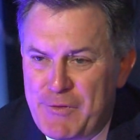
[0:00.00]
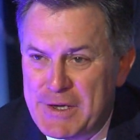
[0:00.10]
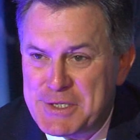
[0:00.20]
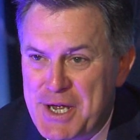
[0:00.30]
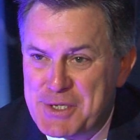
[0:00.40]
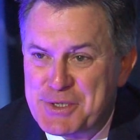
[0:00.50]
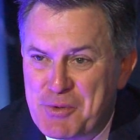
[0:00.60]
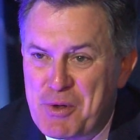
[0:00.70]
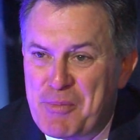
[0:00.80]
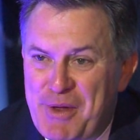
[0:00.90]

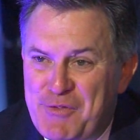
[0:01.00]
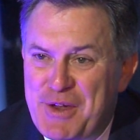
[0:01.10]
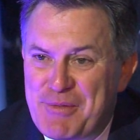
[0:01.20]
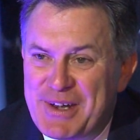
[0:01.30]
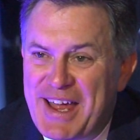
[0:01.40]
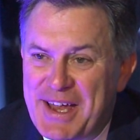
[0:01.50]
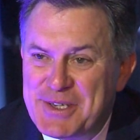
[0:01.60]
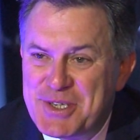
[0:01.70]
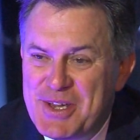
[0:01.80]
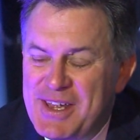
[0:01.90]
fantastic, one of my favorite
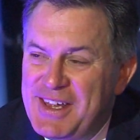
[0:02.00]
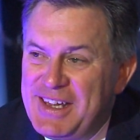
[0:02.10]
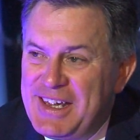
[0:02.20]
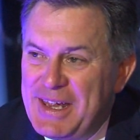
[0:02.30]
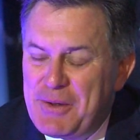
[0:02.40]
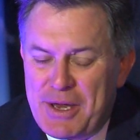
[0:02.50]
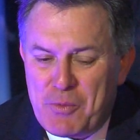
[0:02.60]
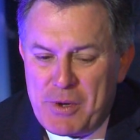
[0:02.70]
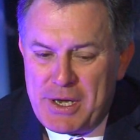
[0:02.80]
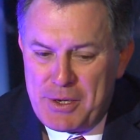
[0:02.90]
guys. And,
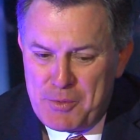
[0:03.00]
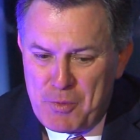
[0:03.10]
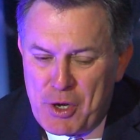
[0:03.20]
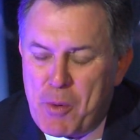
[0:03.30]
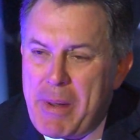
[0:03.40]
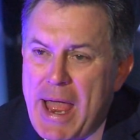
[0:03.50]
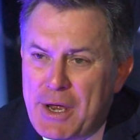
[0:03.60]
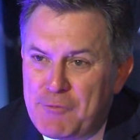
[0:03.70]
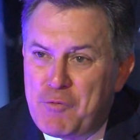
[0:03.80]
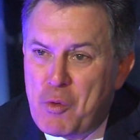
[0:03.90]
and we, we go
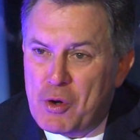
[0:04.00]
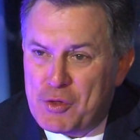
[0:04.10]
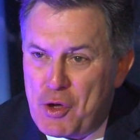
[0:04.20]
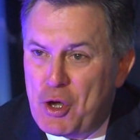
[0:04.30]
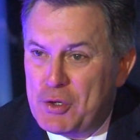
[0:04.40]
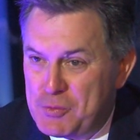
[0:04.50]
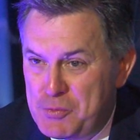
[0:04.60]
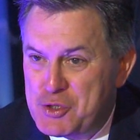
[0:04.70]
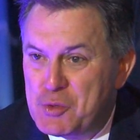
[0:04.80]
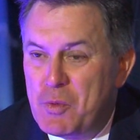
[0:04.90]
back and forth on
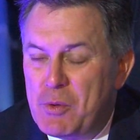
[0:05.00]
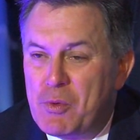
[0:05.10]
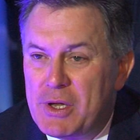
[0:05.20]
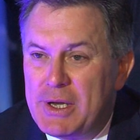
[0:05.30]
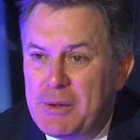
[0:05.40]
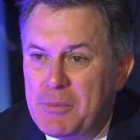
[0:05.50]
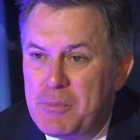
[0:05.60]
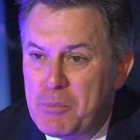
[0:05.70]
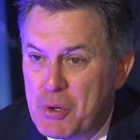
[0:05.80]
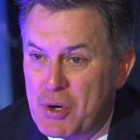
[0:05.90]
should we really
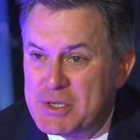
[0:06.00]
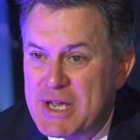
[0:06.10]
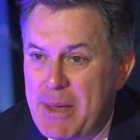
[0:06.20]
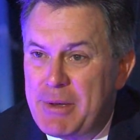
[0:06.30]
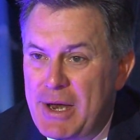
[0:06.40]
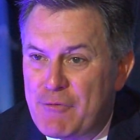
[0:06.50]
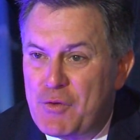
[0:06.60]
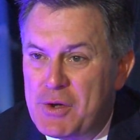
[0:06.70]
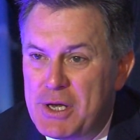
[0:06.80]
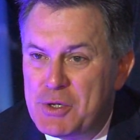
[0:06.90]
put our time and
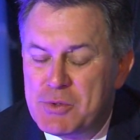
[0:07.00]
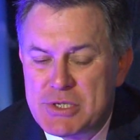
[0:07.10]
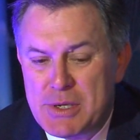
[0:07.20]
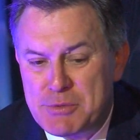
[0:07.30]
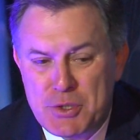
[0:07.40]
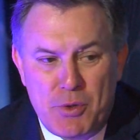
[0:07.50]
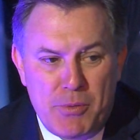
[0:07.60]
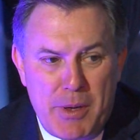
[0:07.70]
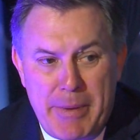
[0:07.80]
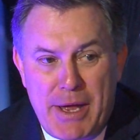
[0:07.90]
effort into a team.
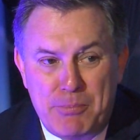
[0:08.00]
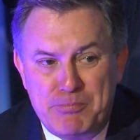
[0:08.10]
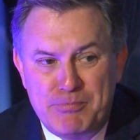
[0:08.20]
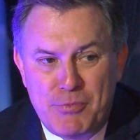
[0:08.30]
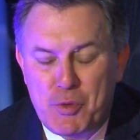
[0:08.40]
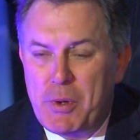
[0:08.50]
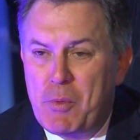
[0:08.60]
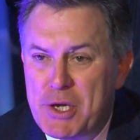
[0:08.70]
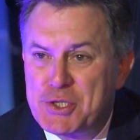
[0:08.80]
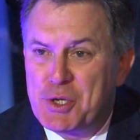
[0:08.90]
So about three
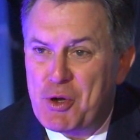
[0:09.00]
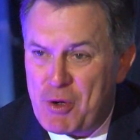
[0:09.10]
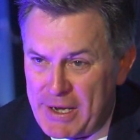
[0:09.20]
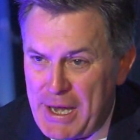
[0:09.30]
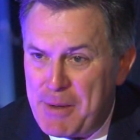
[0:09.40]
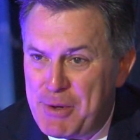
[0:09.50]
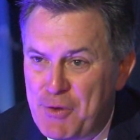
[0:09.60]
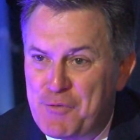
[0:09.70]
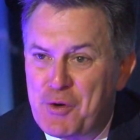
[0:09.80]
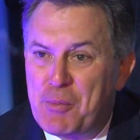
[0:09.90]
weeks ago, I came
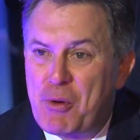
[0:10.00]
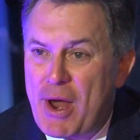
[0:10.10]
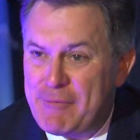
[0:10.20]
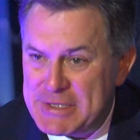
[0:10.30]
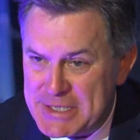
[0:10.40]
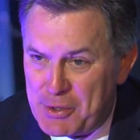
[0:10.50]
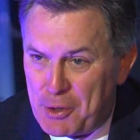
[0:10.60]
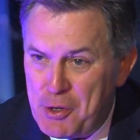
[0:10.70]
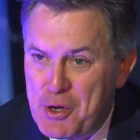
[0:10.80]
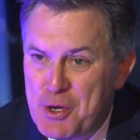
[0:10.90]
here for a private
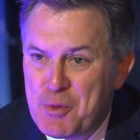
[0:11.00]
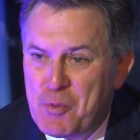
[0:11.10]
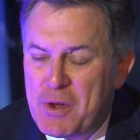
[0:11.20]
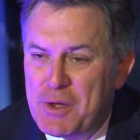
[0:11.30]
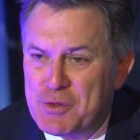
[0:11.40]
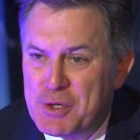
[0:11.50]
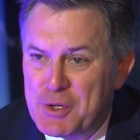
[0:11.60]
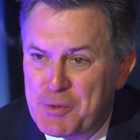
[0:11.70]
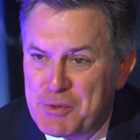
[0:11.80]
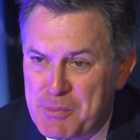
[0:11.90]
dinner with
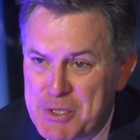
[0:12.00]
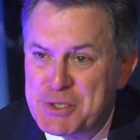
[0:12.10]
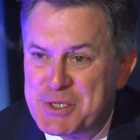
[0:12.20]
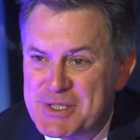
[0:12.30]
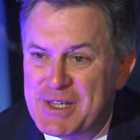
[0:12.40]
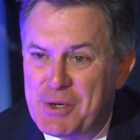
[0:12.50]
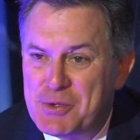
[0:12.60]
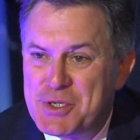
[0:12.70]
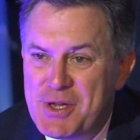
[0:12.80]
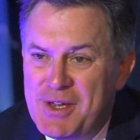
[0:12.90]
the, the business
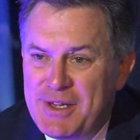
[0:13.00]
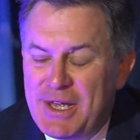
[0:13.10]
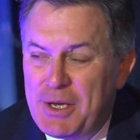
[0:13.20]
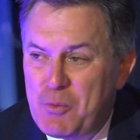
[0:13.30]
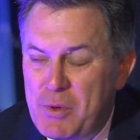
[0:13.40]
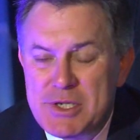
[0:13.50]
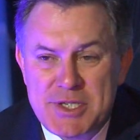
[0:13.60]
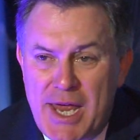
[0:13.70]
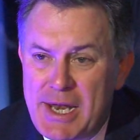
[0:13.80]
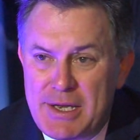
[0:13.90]
leaders, and we
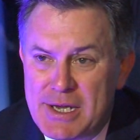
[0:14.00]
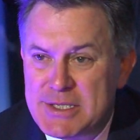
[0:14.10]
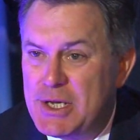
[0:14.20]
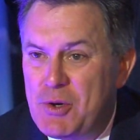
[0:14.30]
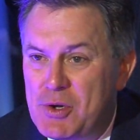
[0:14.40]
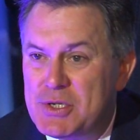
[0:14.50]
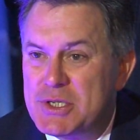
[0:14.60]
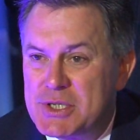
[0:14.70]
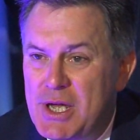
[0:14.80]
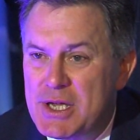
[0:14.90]
sat at dinner and
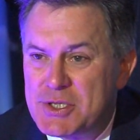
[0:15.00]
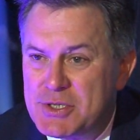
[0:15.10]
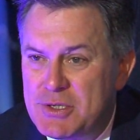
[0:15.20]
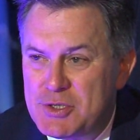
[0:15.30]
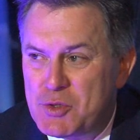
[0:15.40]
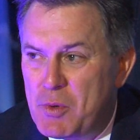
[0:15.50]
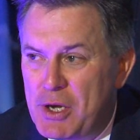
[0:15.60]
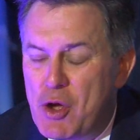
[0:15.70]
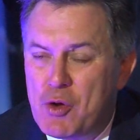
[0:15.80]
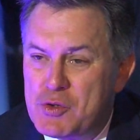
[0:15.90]
discussed, do we
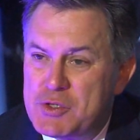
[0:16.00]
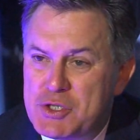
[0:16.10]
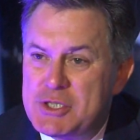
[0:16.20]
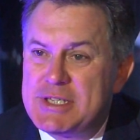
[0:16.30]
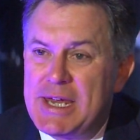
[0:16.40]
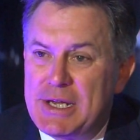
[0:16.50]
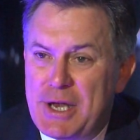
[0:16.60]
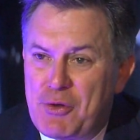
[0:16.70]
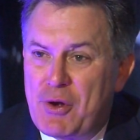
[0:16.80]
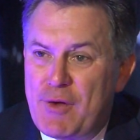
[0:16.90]
go take
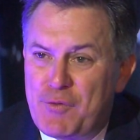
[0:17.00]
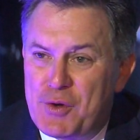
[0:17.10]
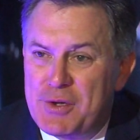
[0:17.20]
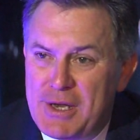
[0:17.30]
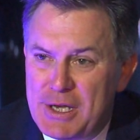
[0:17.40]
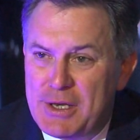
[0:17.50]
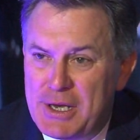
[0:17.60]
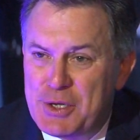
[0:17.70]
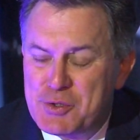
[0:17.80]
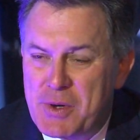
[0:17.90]
another effort and,
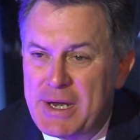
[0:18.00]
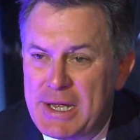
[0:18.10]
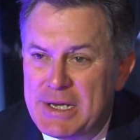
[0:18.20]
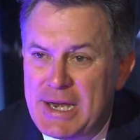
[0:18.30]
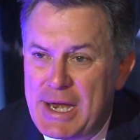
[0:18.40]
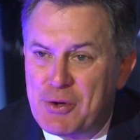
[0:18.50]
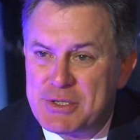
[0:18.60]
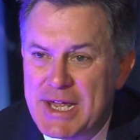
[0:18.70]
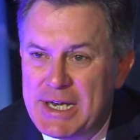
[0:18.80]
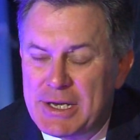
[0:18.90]
and try to get an anchor
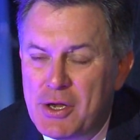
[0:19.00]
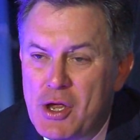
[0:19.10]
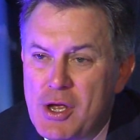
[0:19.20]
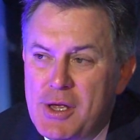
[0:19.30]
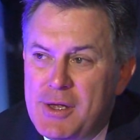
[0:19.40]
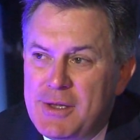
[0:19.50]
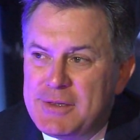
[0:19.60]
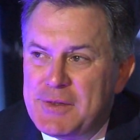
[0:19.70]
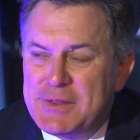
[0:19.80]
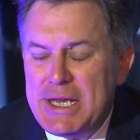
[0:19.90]
tenant?
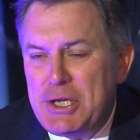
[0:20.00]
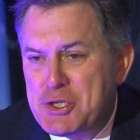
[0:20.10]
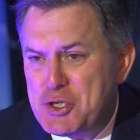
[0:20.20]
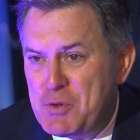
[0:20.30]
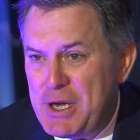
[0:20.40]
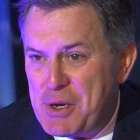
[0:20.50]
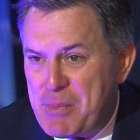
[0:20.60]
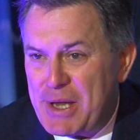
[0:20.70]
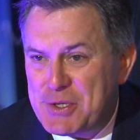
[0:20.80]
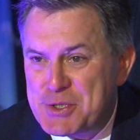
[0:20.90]
The thing that's unique
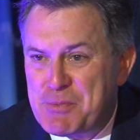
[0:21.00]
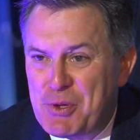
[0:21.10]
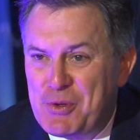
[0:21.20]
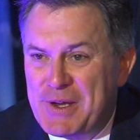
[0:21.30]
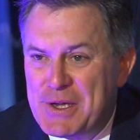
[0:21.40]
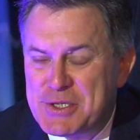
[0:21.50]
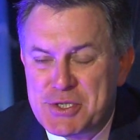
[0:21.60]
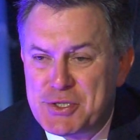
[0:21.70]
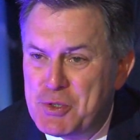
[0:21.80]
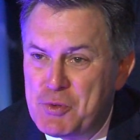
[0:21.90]
about this building is
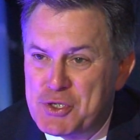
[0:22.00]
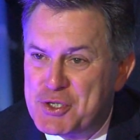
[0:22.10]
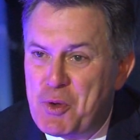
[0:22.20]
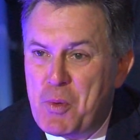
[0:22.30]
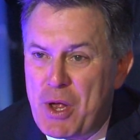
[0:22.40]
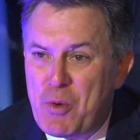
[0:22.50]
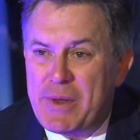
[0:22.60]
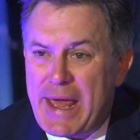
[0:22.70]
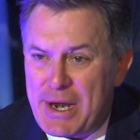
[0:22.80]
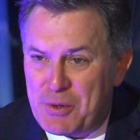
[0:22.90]
it's doing so well
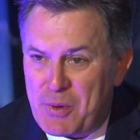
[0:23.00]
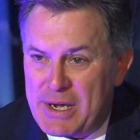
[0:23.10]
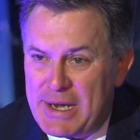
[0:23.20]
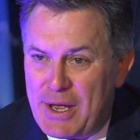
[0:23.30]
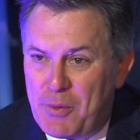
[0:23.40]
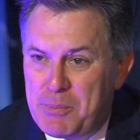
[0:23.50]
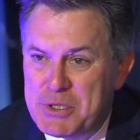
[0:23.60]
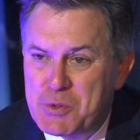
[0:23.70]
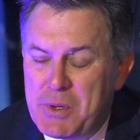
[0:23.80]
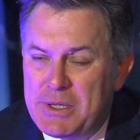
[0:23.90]
without it right now.
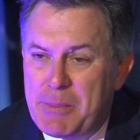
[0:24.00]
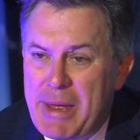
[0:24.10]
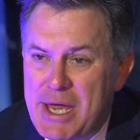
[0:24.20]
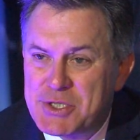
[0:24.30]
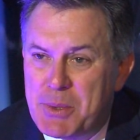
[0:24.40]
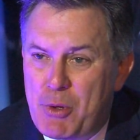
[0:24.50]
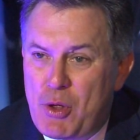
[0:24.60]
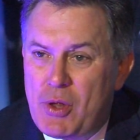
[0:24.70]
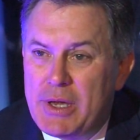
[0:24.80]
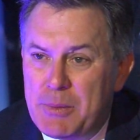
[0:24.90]
Between the
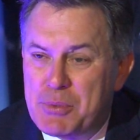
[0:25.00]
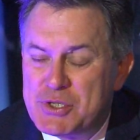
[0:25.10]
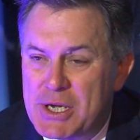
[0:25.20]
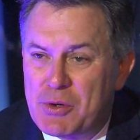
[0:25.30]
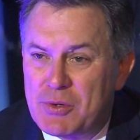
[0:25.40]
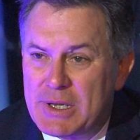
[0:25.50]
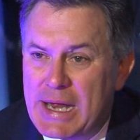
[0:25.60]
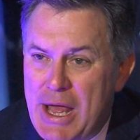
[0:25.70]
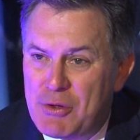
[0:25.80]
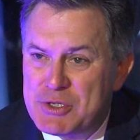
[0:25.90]
basketball, in particular the
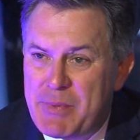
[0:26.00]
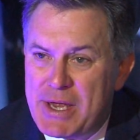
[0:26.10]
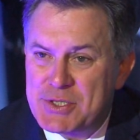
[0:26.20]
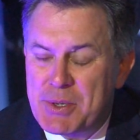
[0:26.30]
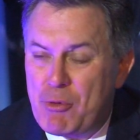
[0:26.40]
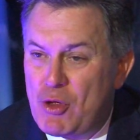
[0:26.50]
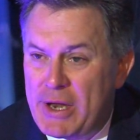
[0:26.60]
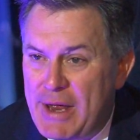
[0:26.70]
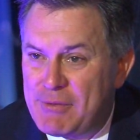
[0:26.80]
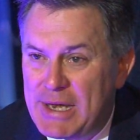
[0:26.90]
college basketball,
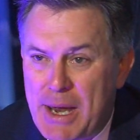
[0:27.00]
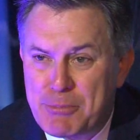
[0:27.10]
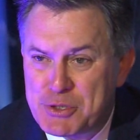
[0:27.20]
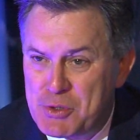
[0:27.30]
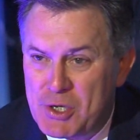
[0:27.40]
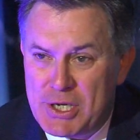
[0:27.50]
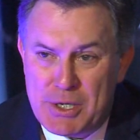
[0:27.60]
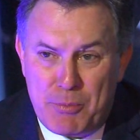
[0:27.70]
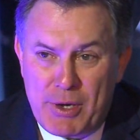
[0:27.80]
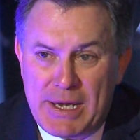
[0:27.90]
and having the opportunity
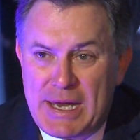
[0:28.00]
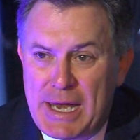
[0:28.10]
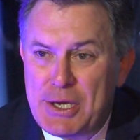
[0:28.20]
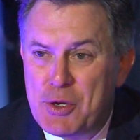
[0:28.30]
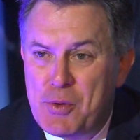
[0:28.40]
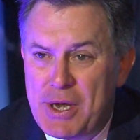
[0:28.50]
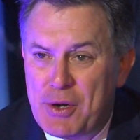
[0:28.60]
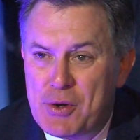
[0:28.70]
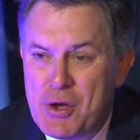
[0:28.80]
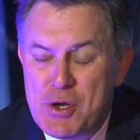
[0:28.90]
to bring KU
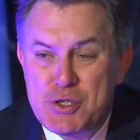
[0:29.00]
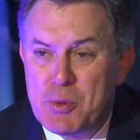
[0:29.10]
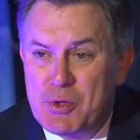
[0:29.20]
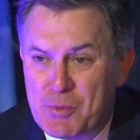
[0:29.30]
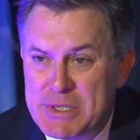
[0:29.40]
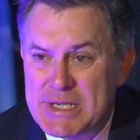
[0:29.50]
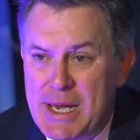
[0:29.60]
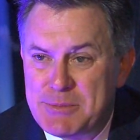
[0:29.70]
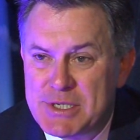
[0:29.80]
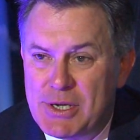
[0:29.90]
here two or three
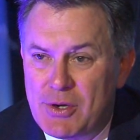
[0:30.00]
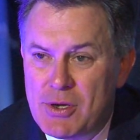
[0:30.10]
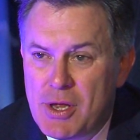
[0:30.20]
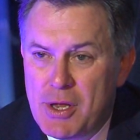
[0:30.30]
times a year,